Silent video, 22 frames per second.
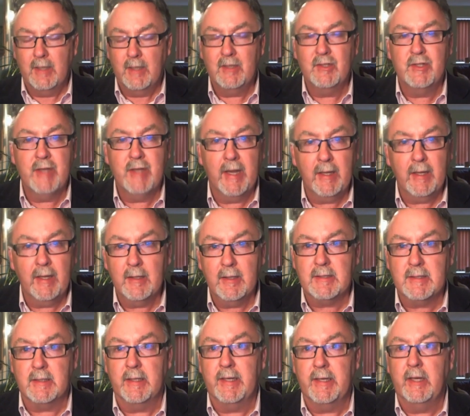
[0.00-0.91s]

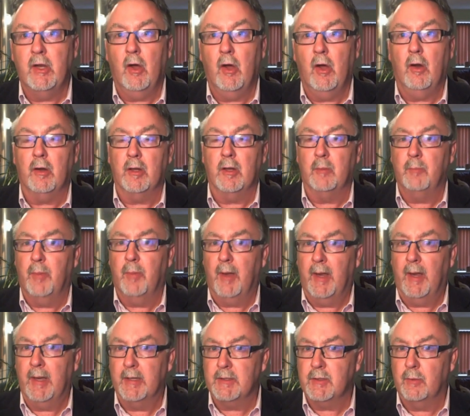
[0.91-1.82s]
jealously guarded
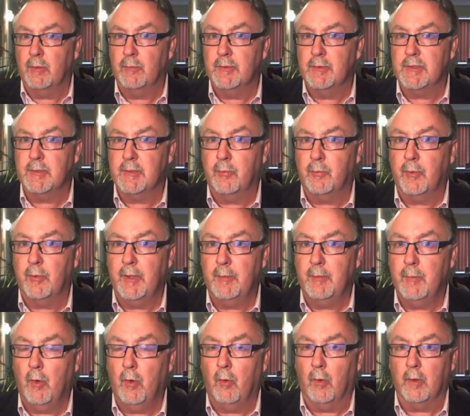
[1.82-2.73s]
by its own
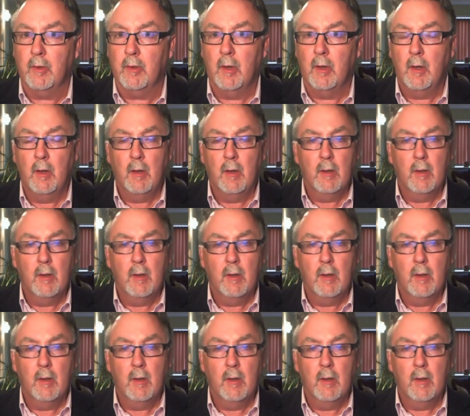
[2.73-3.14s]
Supreme Court.